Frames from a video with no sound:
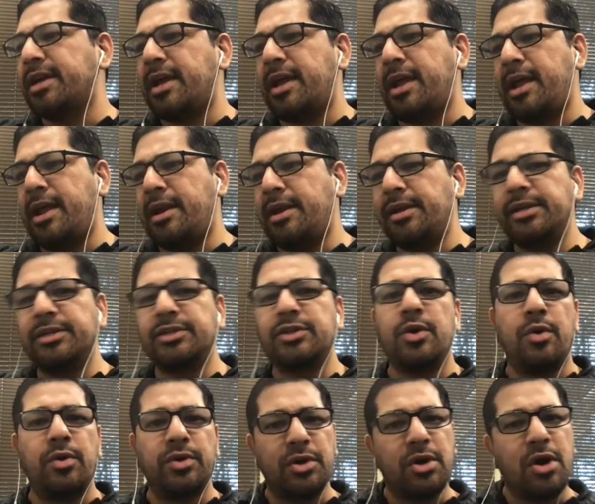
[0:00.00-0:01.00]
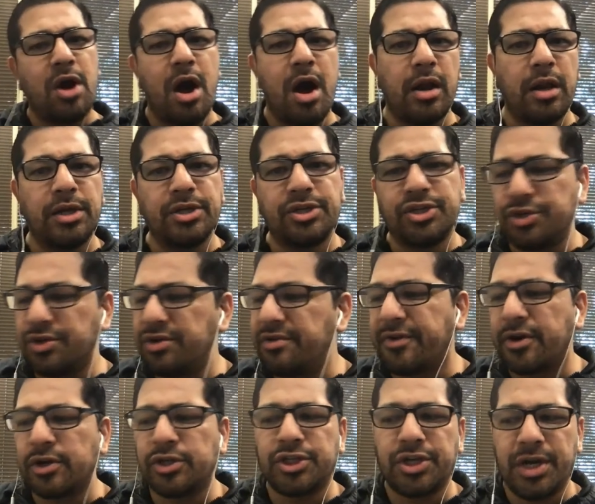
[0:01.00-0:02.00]
and he's going to college,
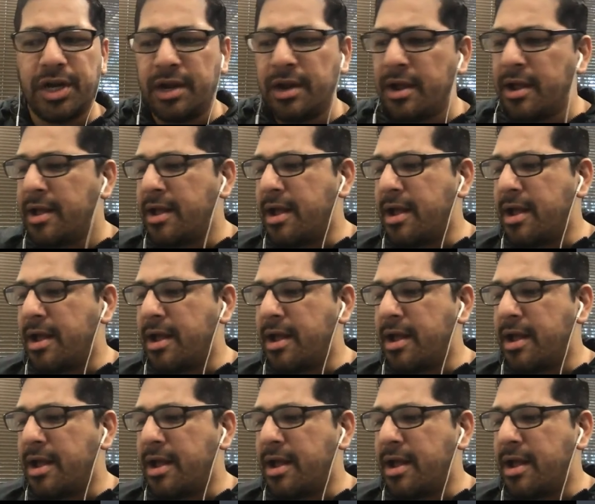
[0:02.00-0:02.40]
university,